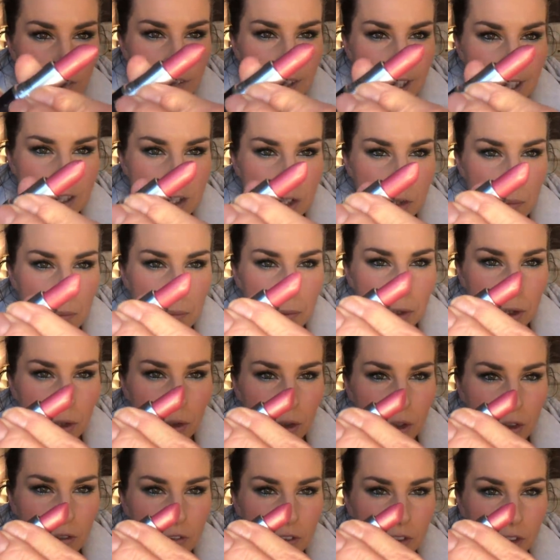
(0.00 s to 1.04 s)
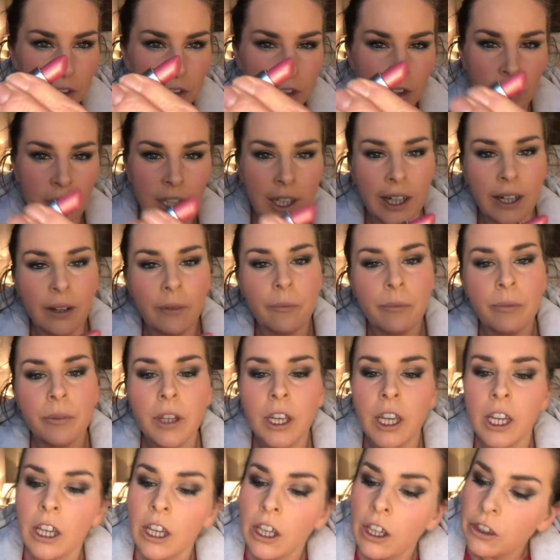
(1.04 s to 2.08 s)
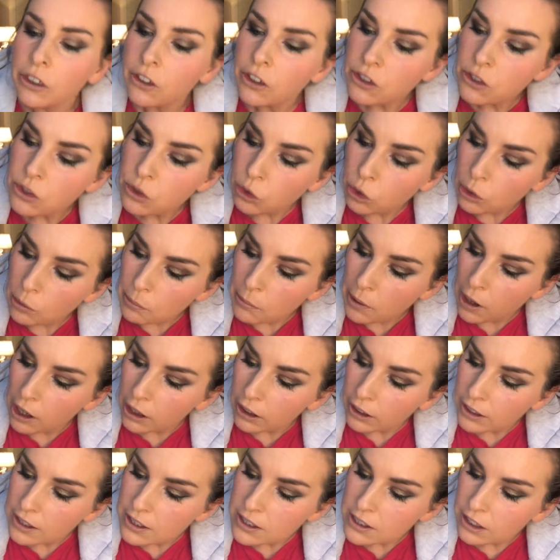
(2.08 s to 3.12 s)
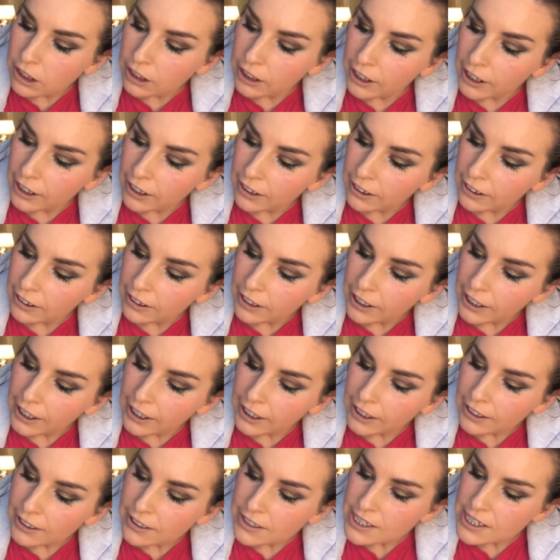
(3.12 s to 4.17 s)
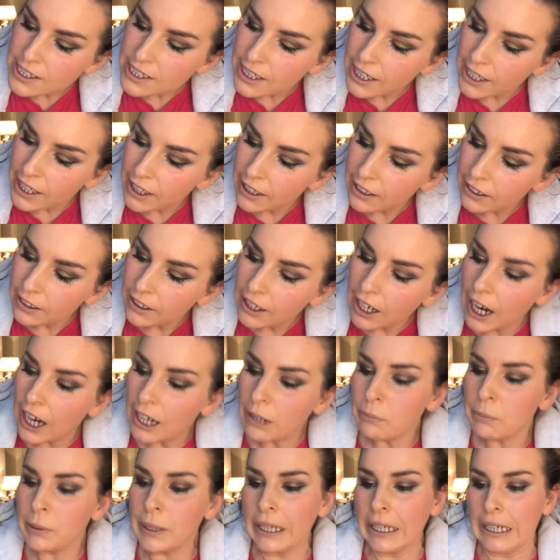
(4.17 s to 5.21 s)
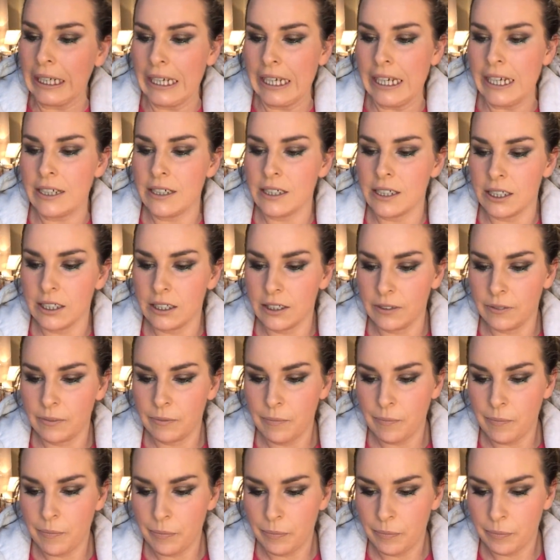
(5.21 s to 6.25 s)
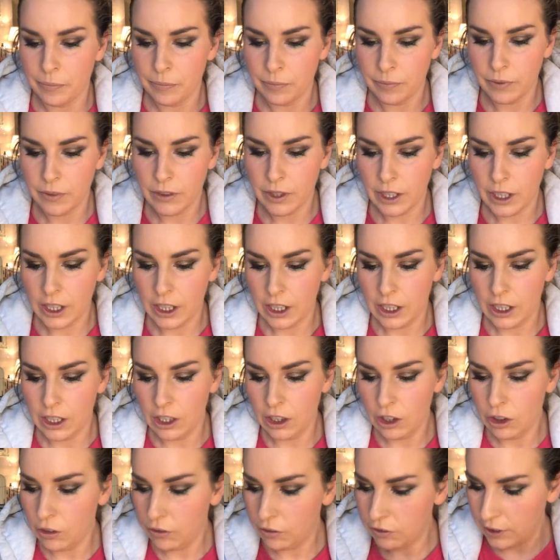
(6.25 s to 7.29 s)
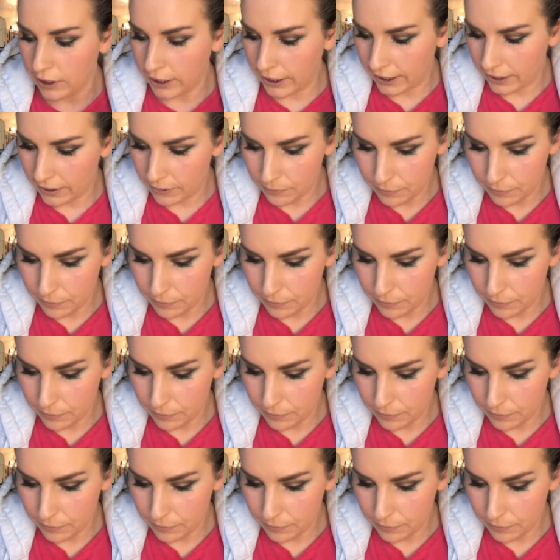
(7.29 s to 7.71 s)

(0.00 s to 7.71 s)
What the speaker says: That's a beautiful colour. There's no markings on it. It can stay and be cleaned. Lovely.